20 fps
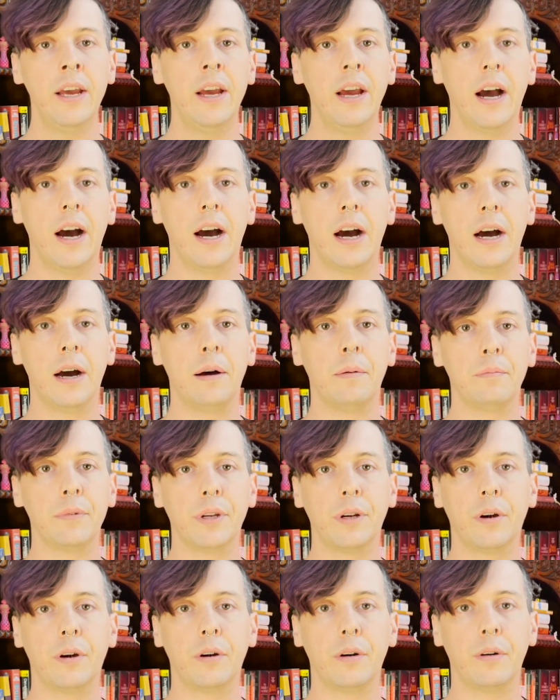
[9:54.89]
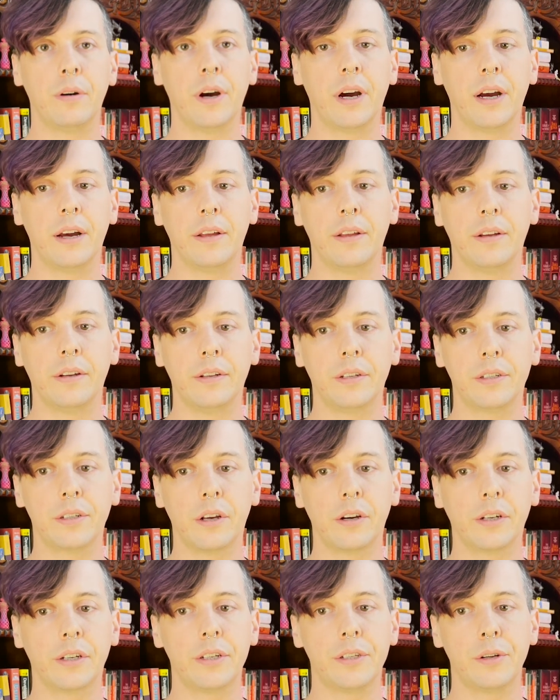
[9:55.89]
As
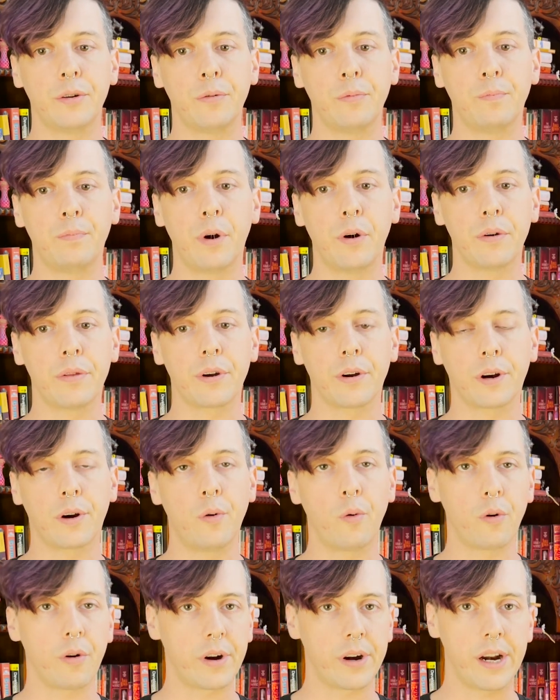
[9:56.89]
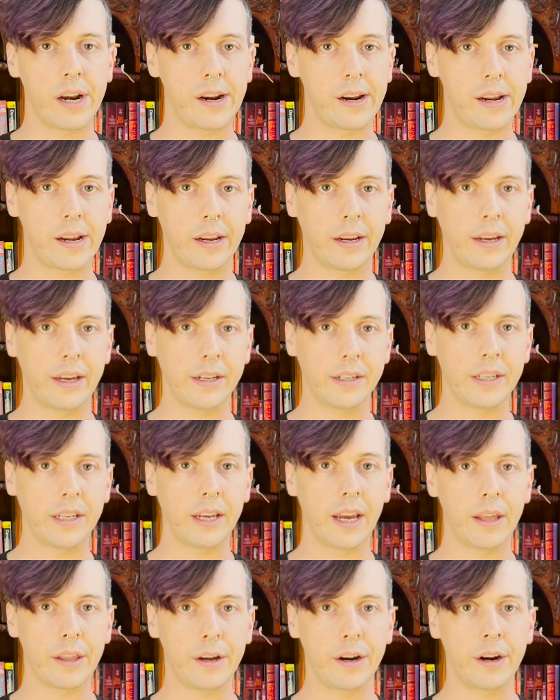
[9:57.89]
long as you both are coordinating it
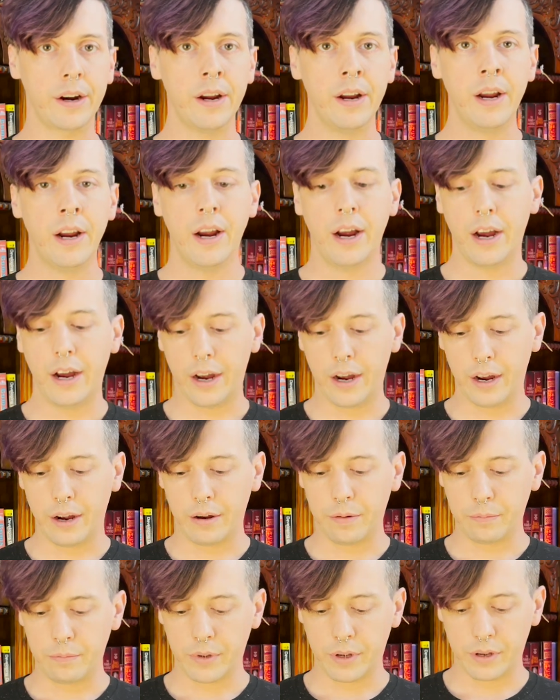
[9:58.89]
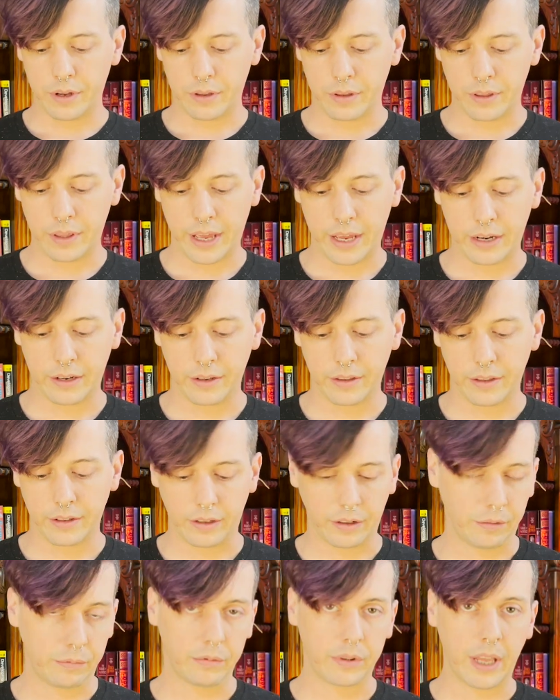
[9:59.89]
together,
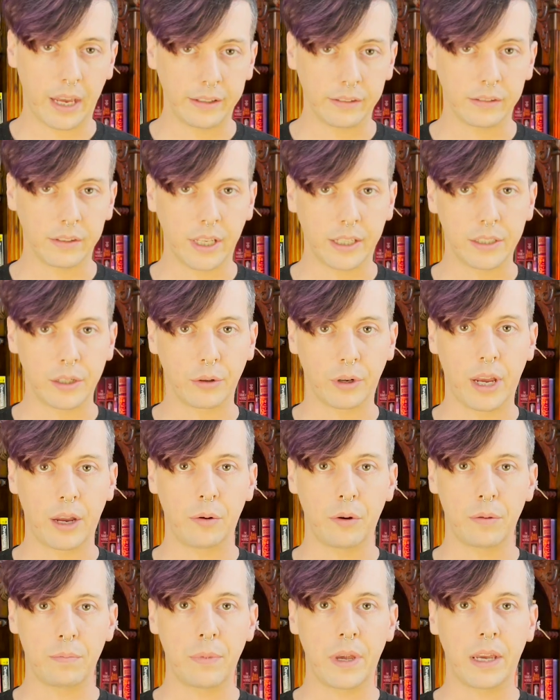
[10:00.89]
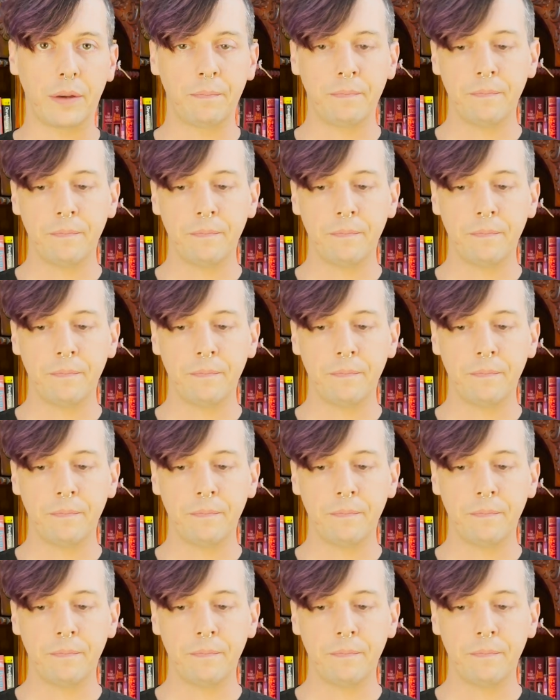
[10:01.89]
that's okay with me.